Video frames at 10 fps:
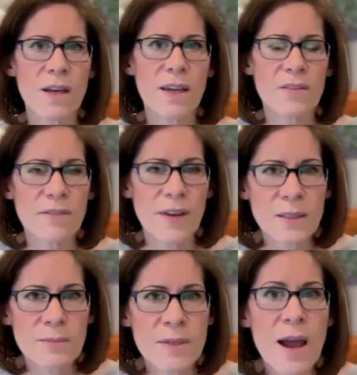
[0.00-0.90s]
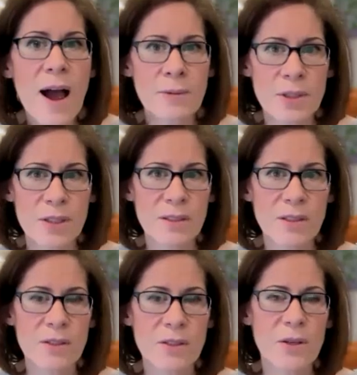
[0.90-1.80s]
investment
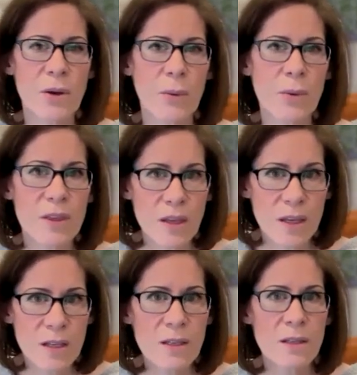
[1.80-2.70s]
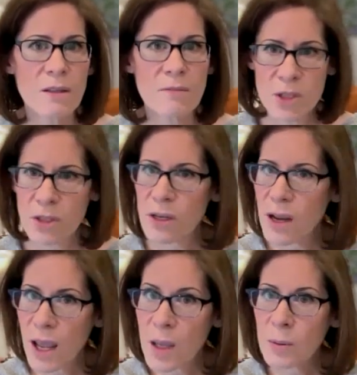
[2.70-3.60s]
options within the Michigan
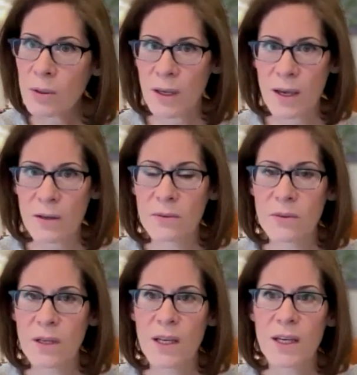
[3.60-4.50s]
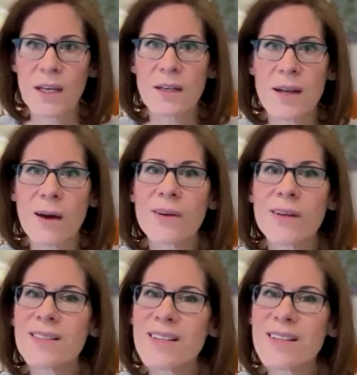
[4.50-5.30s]
ABLE account. Now, it is